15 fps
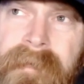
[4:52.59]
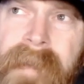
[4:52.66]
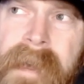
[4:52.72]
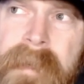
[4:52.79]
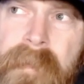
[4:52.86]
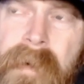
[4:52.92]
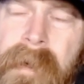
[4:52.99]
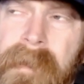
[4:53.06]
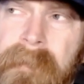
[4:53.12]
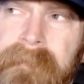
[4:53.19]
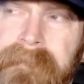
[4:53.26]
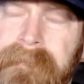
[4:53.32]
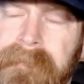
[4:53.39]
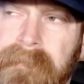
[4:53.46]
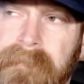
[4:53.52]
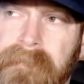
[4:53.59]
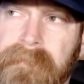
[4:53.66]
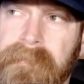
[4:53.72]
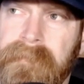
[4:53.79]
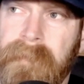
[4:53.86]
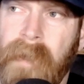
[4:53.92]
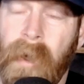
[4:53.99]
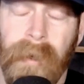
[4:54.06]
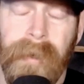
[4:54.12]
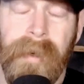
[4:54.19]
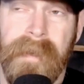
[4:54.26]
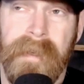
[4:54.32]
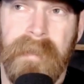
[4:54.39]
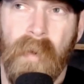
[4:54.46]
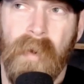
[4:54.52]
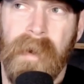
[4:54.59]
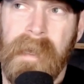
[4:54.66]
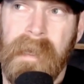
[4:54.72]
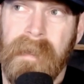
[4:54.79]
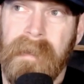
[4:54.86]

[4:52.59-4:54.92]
Facebook earlier this morning,